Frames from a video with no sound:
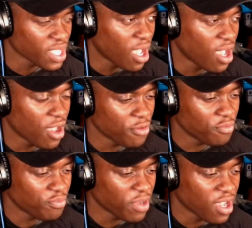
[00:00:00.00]

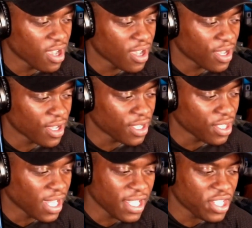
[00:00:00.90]
Um, but
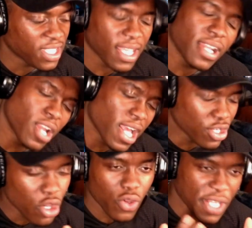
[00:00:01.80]
and then she said like,
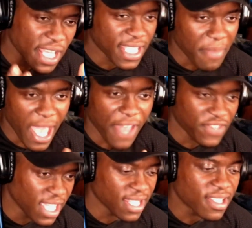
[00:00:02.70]
no, next time I have
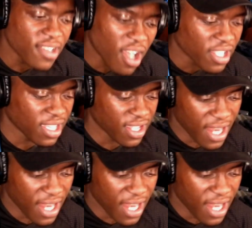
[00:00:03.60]
to hit the target.